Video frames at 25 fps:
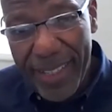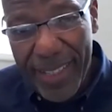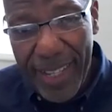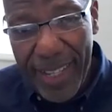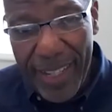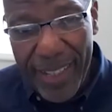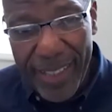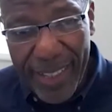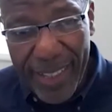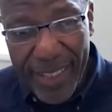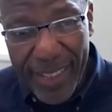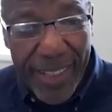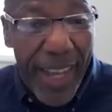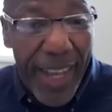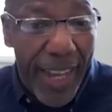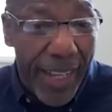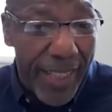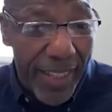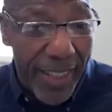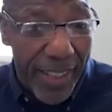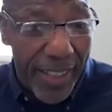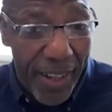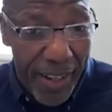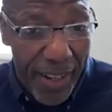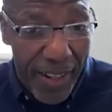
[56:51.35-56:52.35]
and an
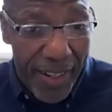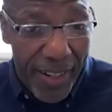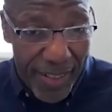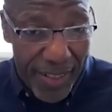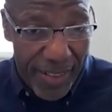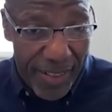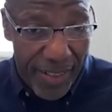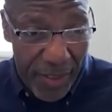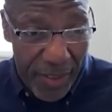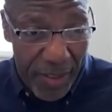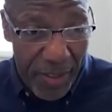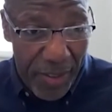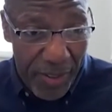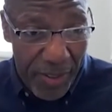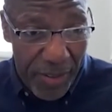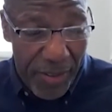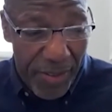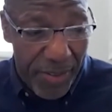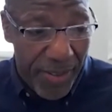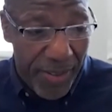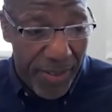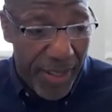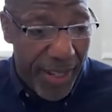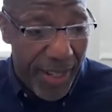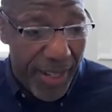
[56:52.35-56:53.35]
analog
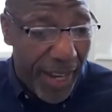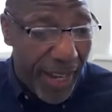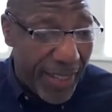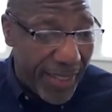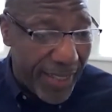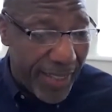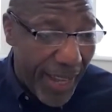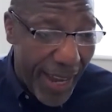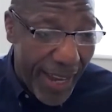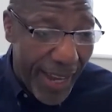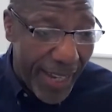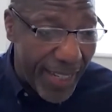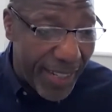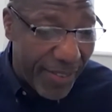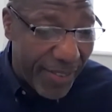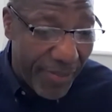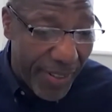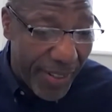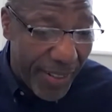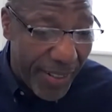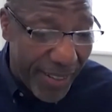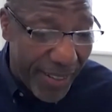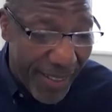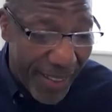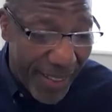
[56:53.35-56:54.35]
to uh,
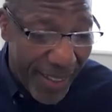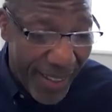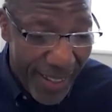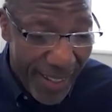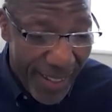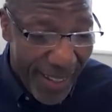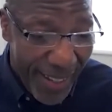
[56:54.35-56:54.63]
Nashville.